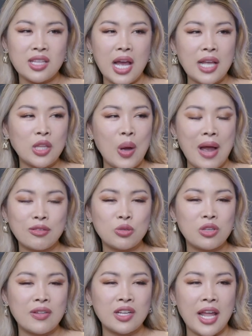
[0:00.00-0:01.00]
I don't have to
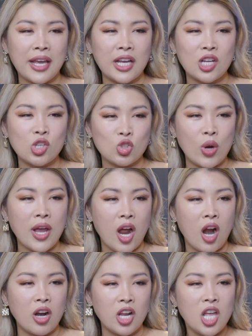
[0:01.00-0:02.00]
even like try
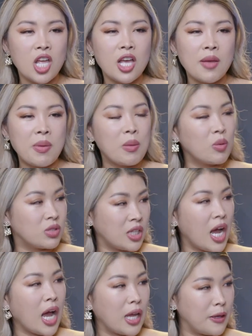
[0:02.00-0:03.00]
hard. People
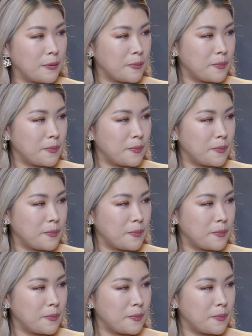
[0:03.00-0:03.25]
die.